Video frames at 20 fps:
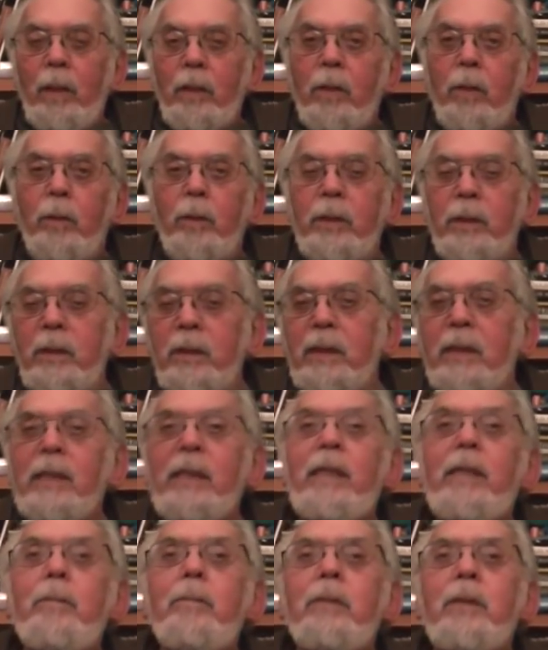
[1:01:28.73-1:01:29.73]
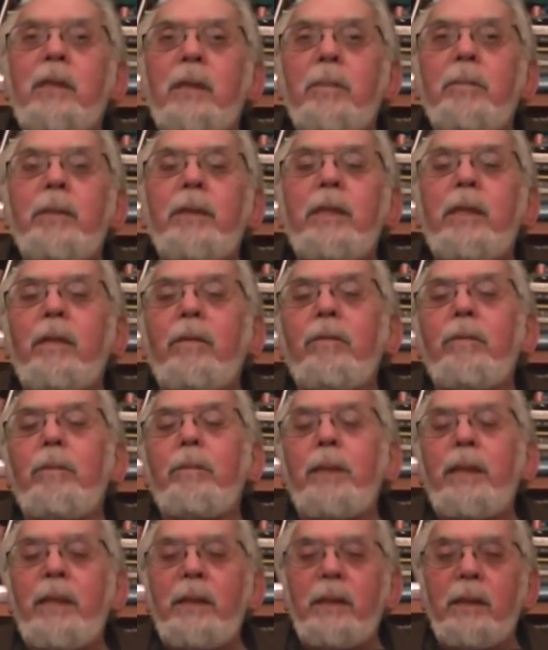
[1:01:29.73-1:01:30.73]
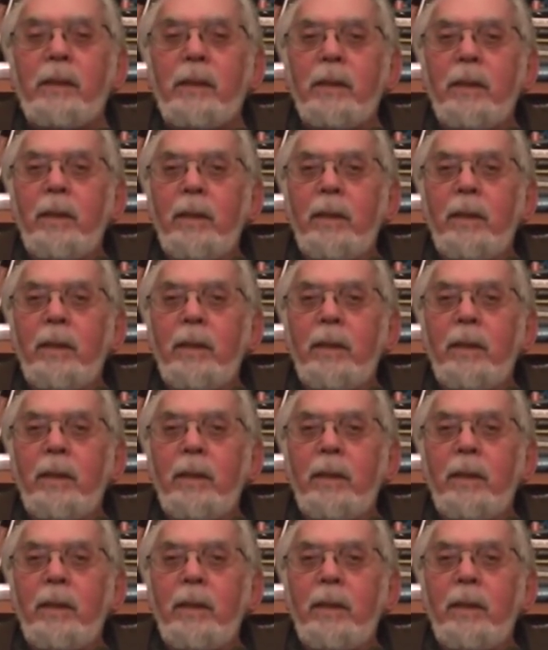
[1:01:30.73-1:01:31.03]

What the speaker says: though it seems to be of a piece